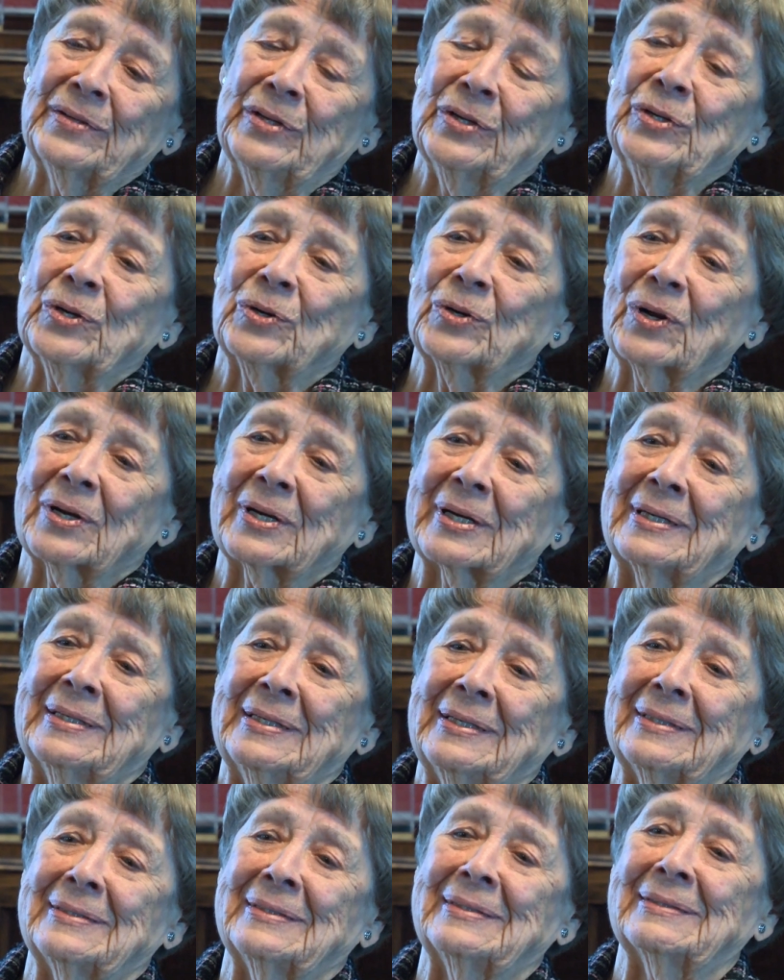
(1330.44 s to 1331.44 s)
New York
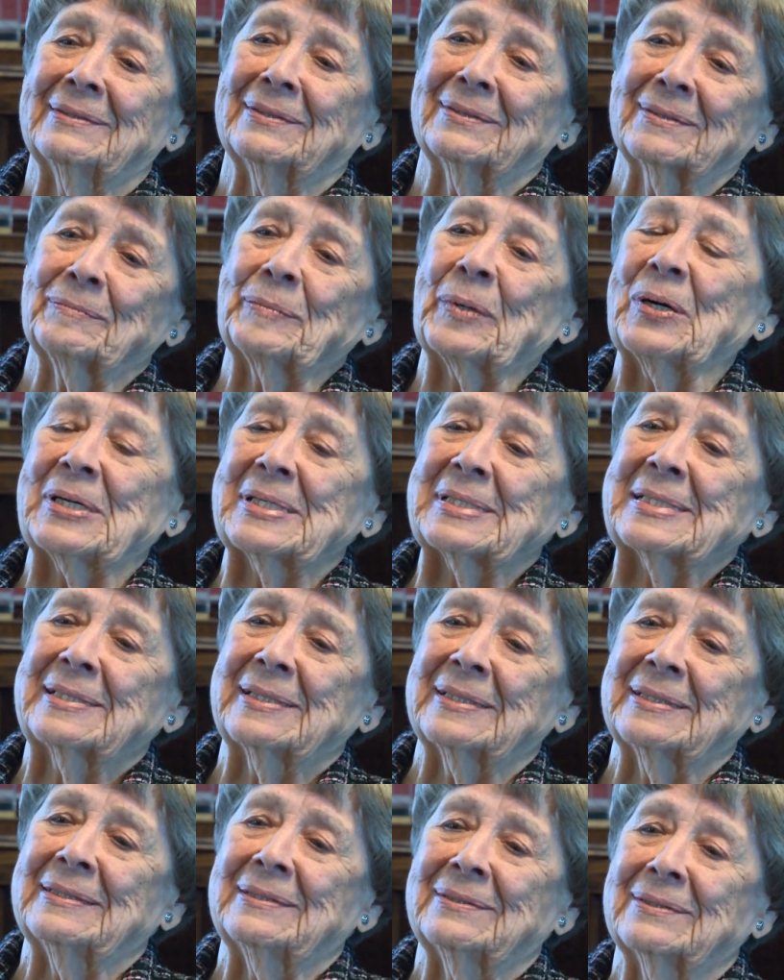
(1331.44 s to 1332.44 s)
and, or
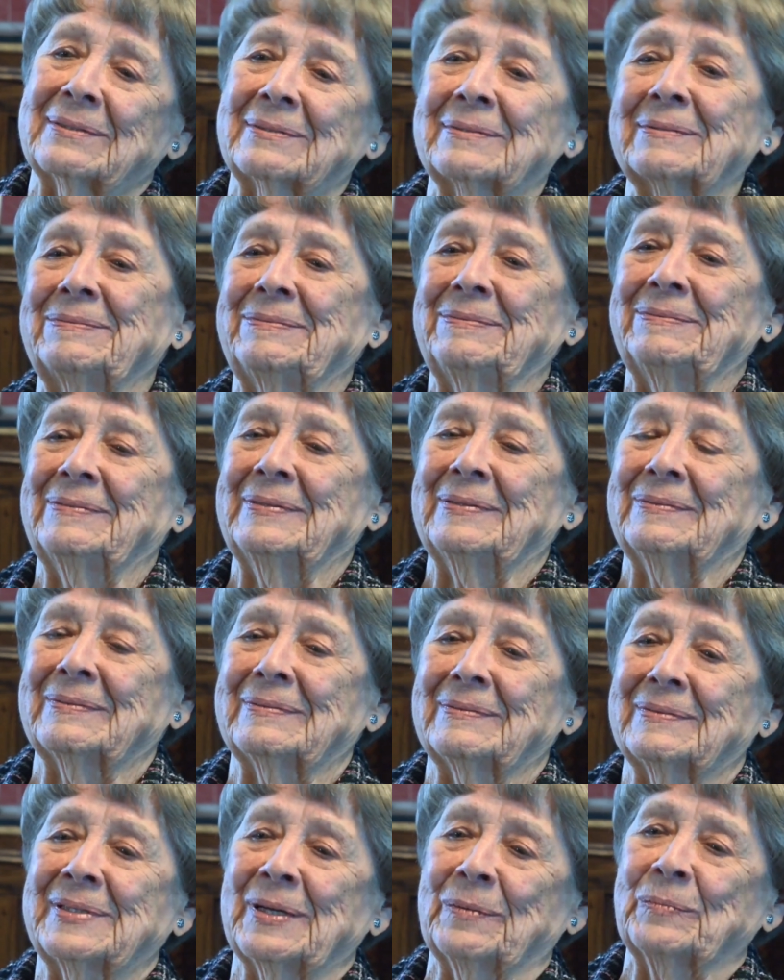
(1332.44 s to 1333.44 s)
Boston or
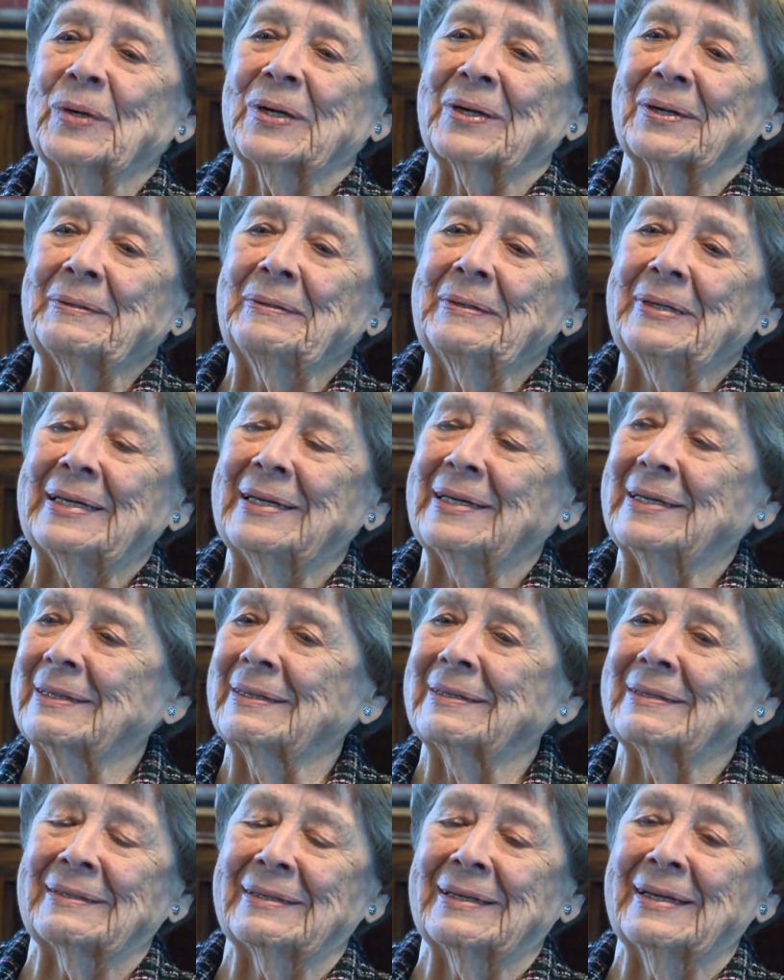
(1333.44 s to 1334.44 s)
somewhere
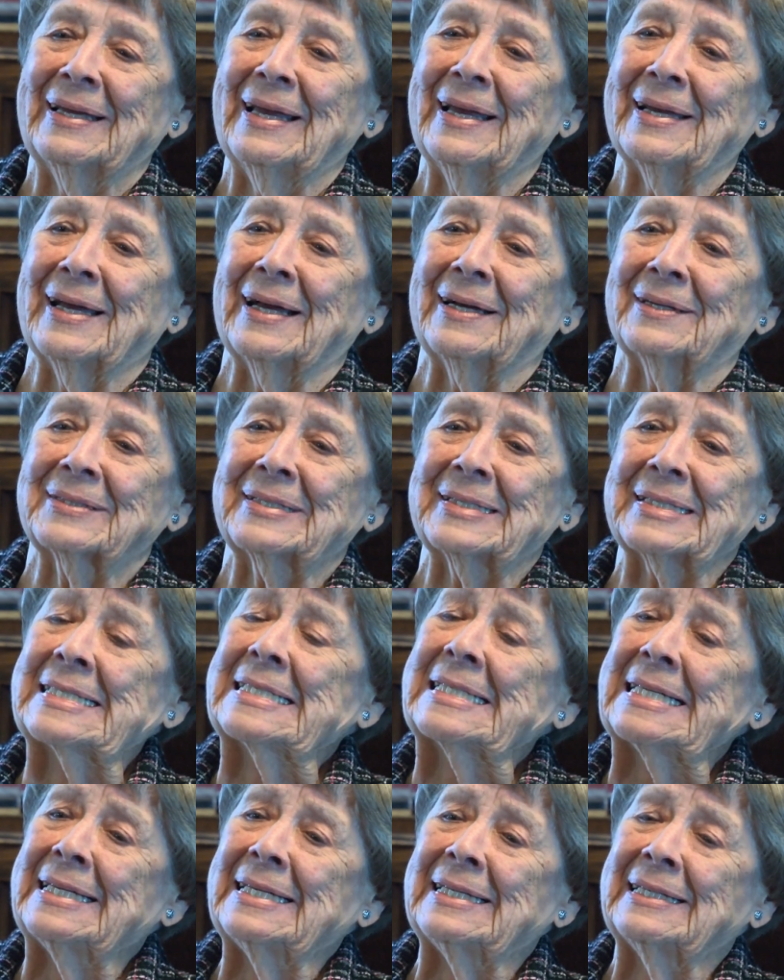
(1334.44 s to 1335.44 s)
and head out to
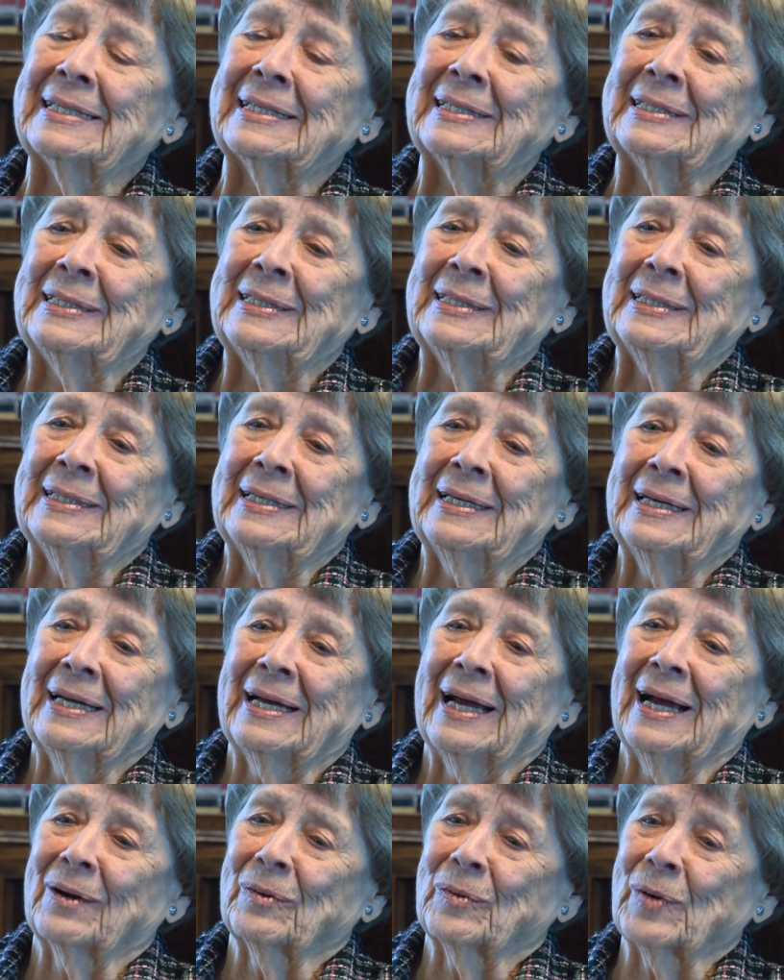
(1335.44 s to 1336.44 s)
sea
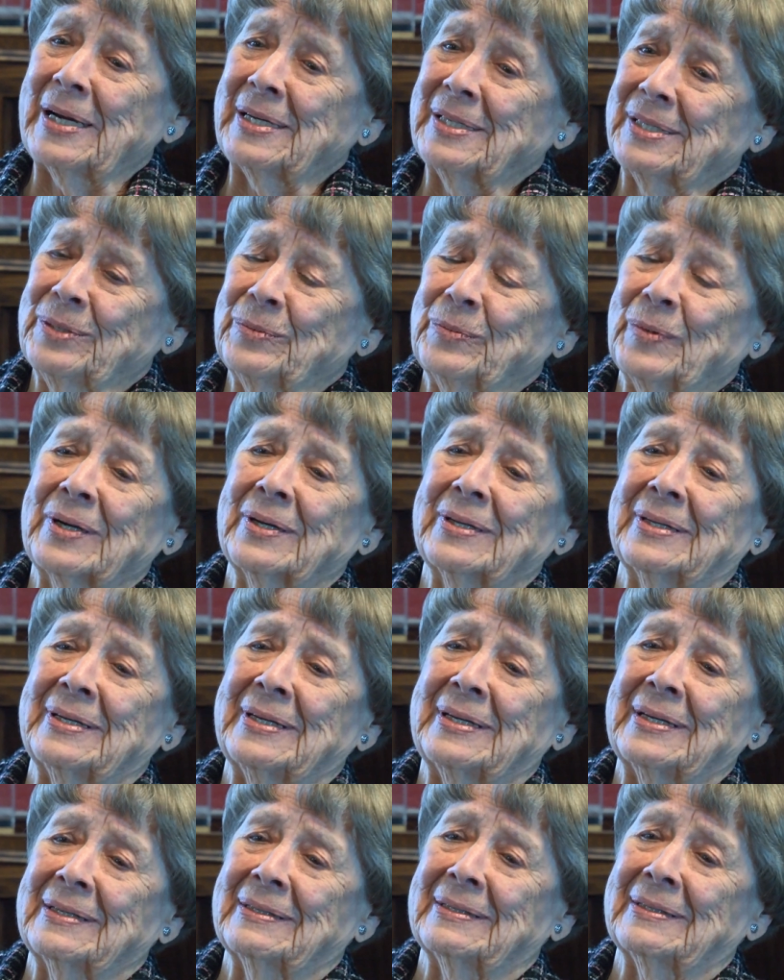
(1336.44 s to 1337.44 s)
right to where
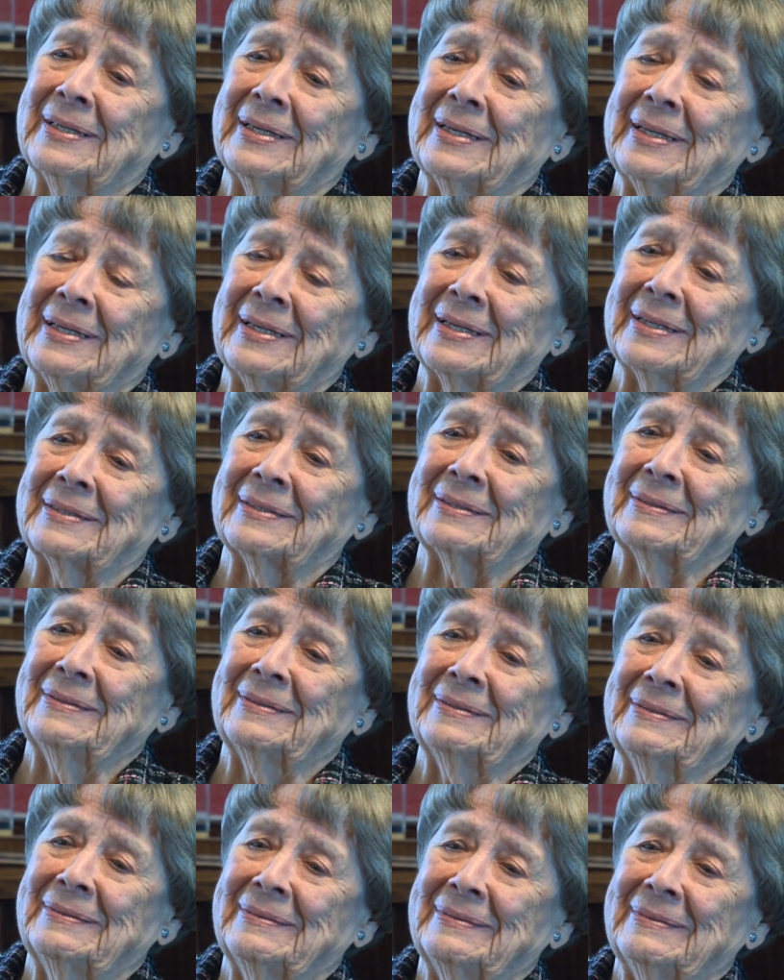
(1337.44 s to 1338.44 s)
the, the uh,
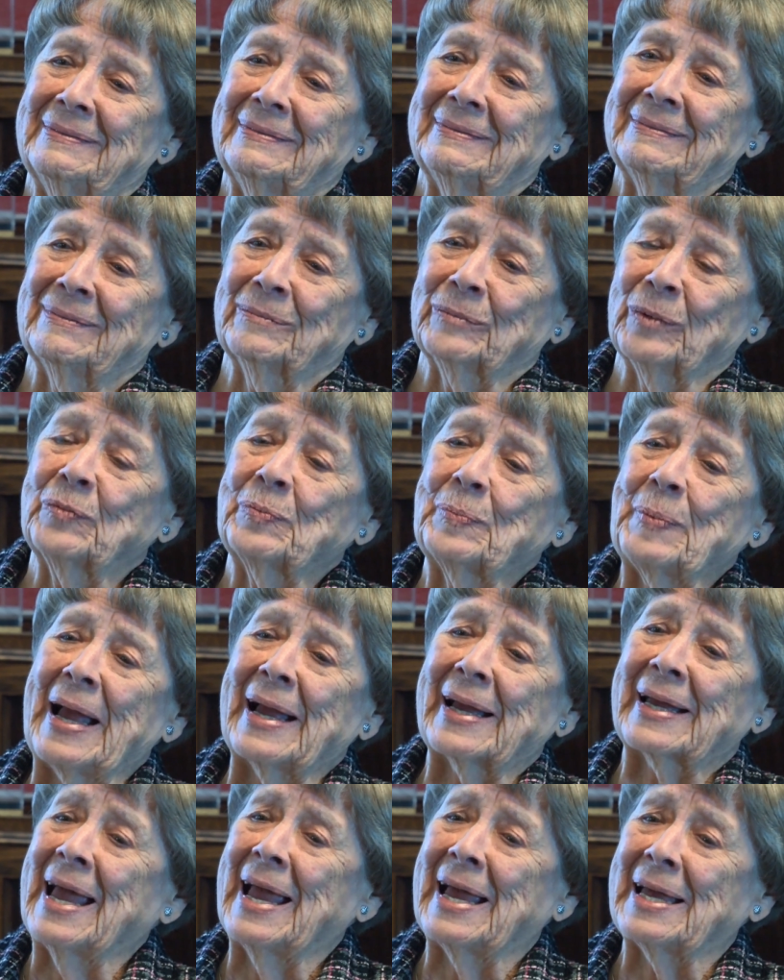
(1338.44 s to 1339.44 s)

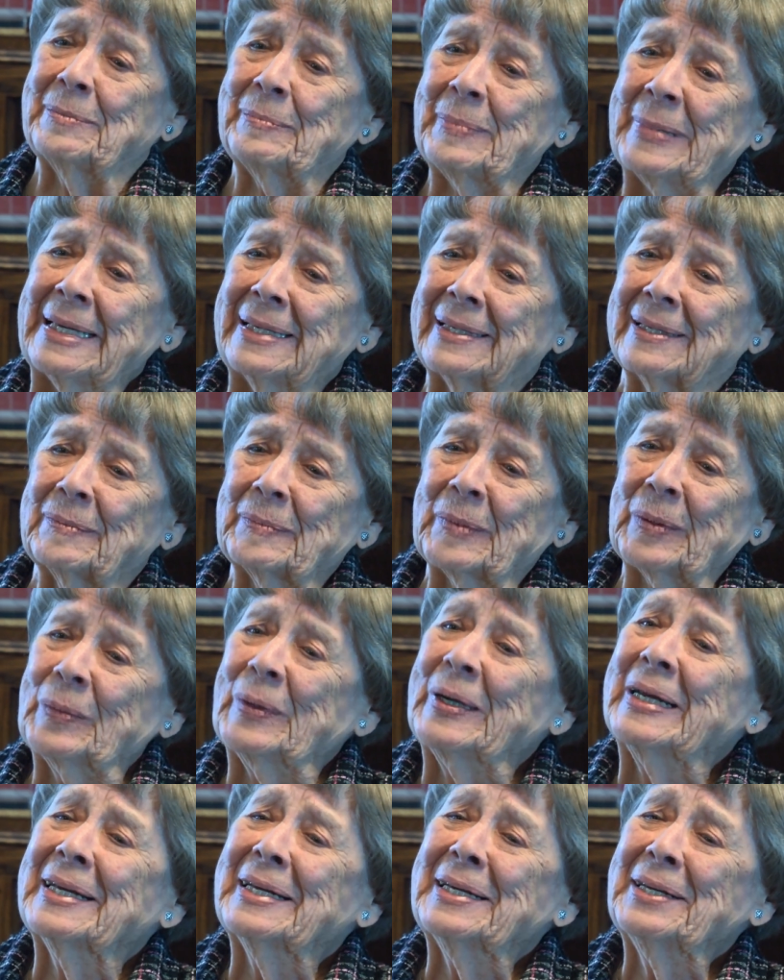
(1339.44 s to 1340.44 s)
Wolfpack had been, but
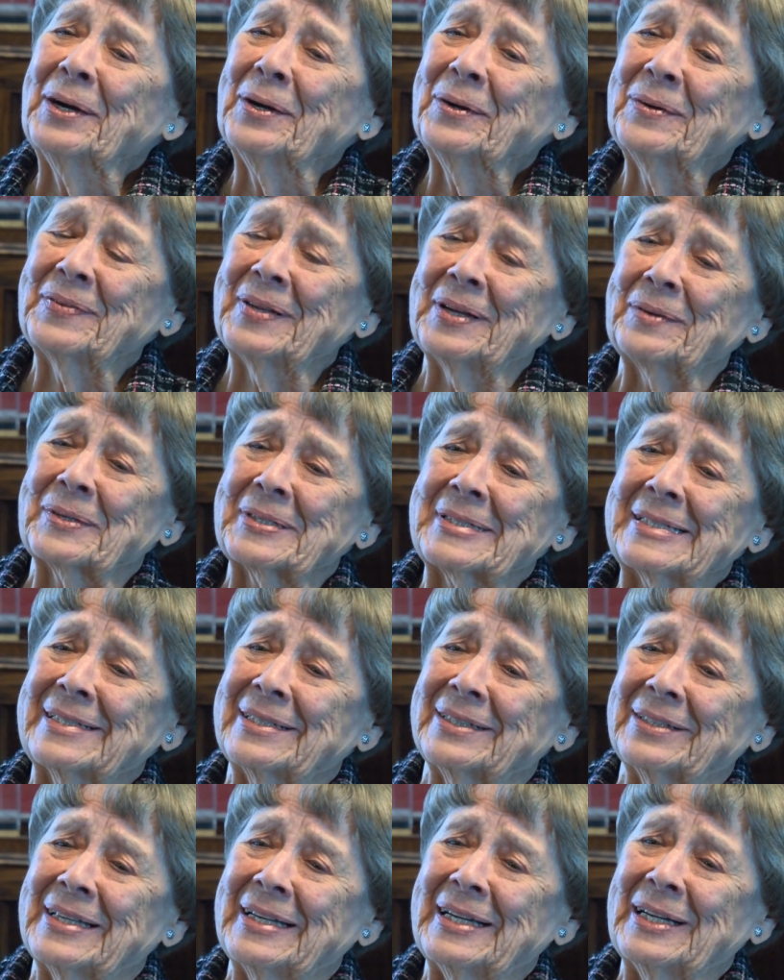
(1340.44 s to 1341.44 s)
we didn't know if they were
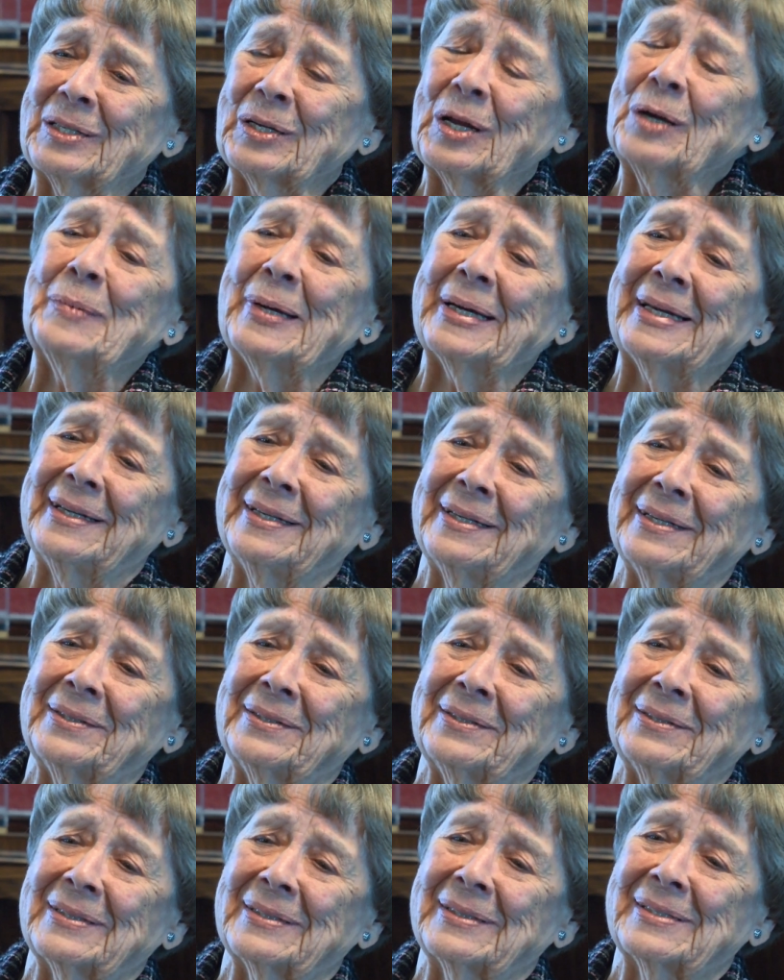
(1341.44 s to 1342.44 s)
still there. Nobody
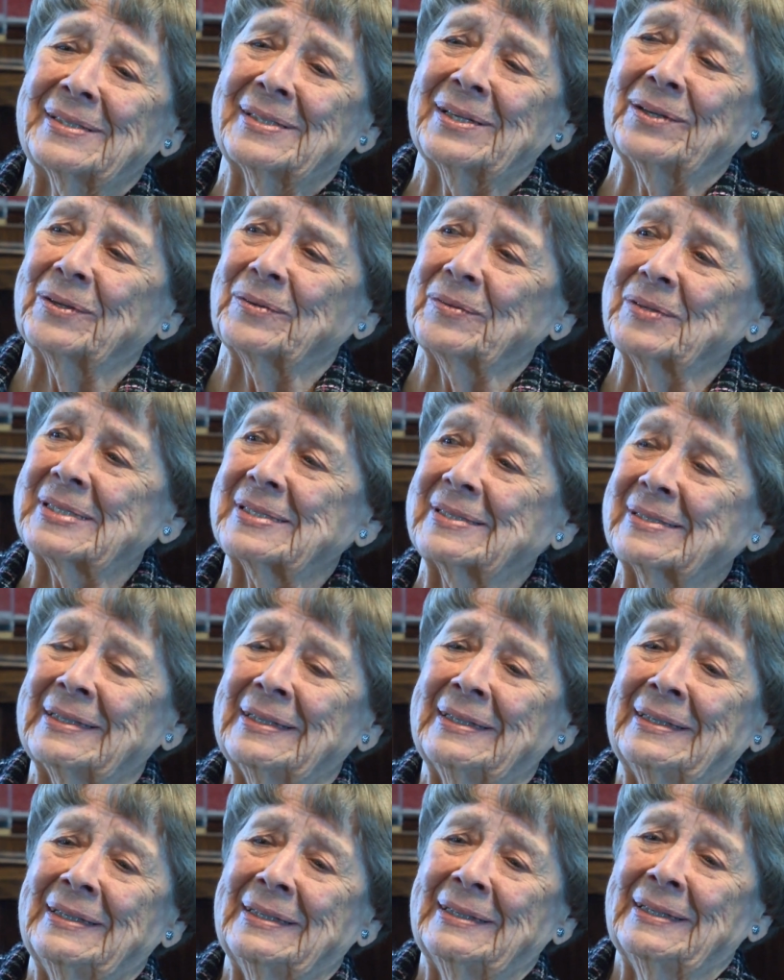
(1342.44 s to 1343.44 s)
knew. So it was